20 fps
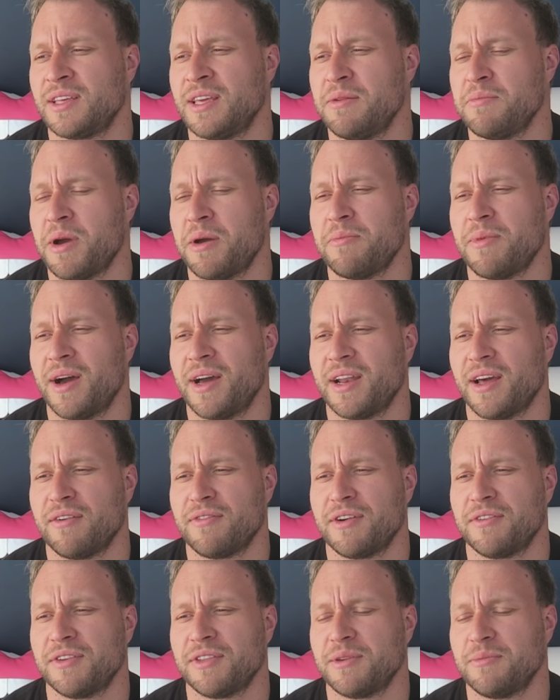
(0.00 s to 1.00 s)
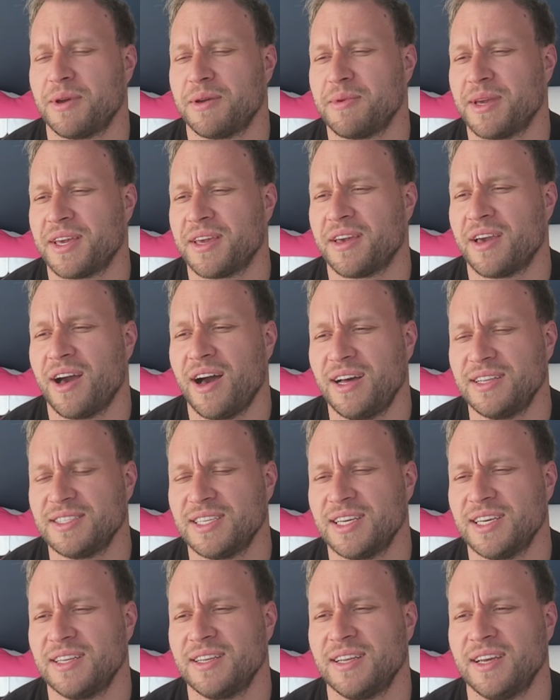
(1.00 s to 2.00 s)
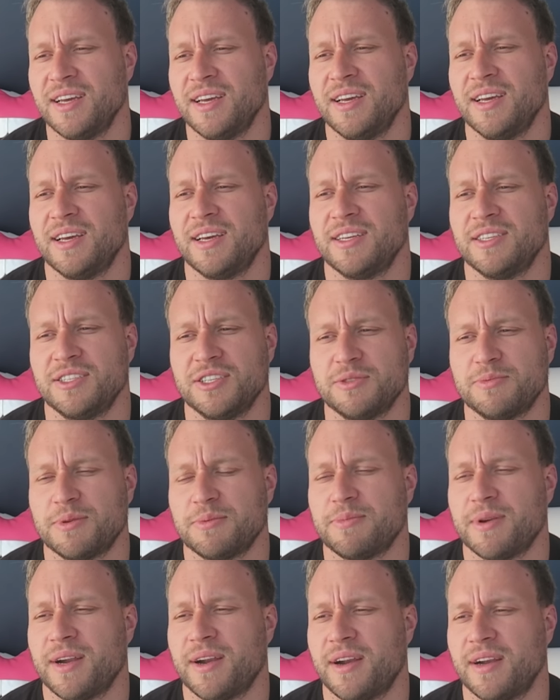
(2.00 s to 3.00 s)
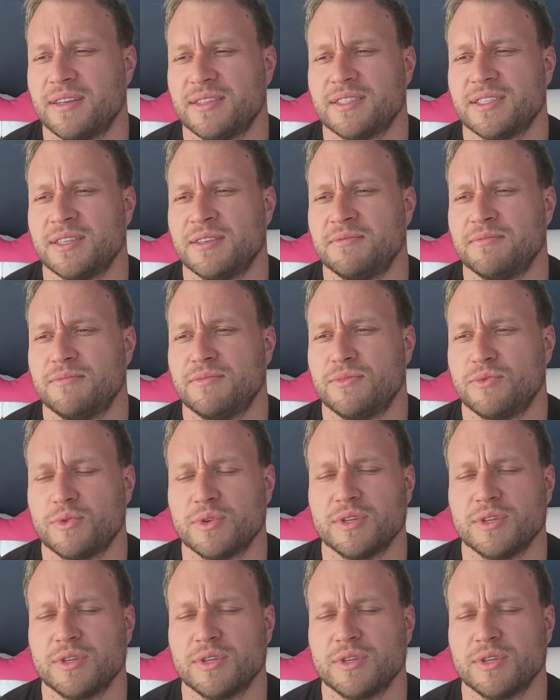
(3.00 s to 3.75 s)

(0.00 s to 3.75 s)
keep my mind off everything by making content and just preparing some